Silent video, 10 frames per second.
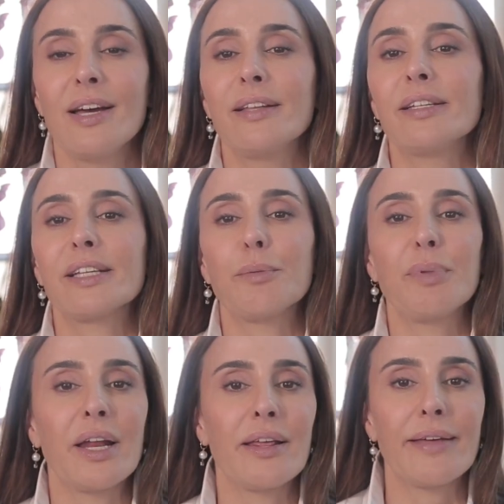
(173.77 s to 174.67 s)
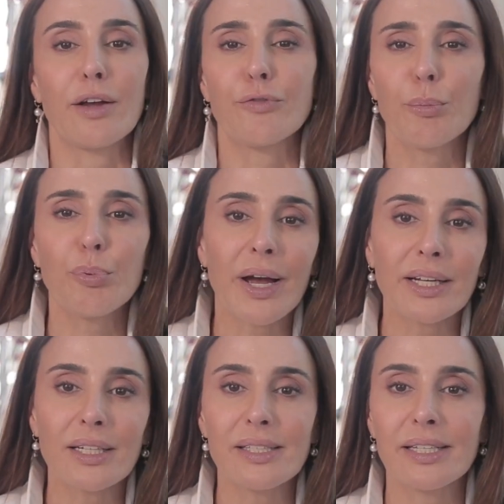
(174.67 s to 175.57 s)
This can be anything from
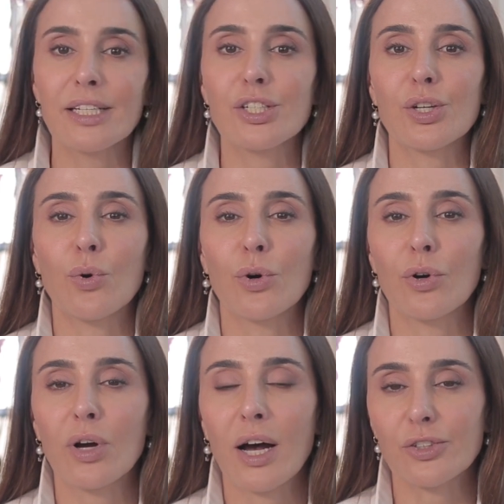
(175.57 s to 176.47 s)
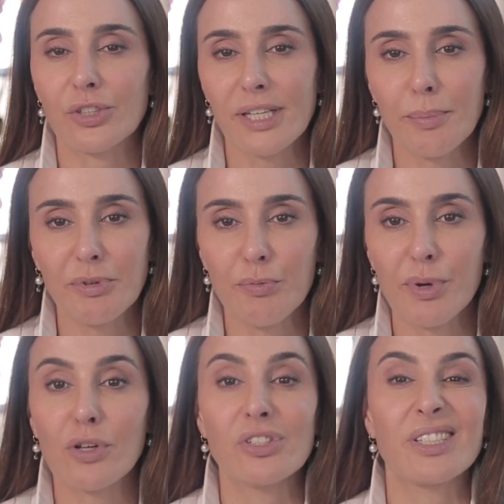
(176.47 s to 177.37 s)
pregnancy to oral contraceptive
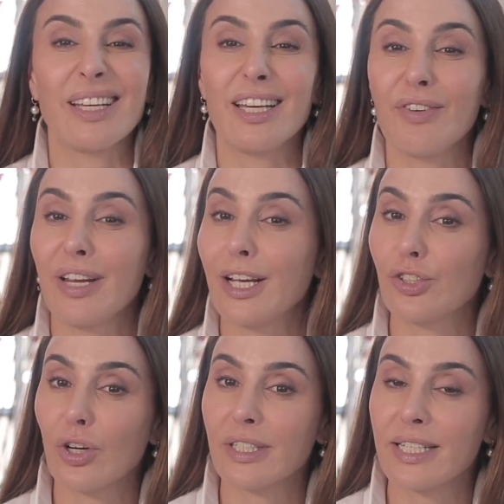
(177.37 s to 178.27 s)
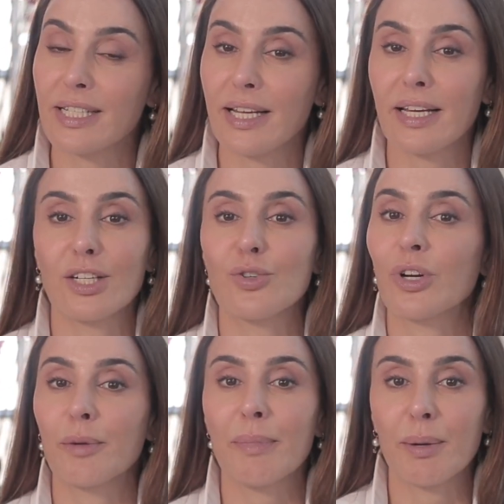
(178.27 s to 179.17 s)
pills to even HRT taken
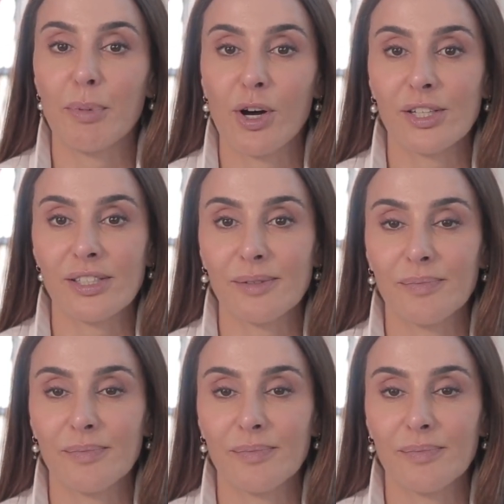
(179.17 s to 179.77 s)
during menopause.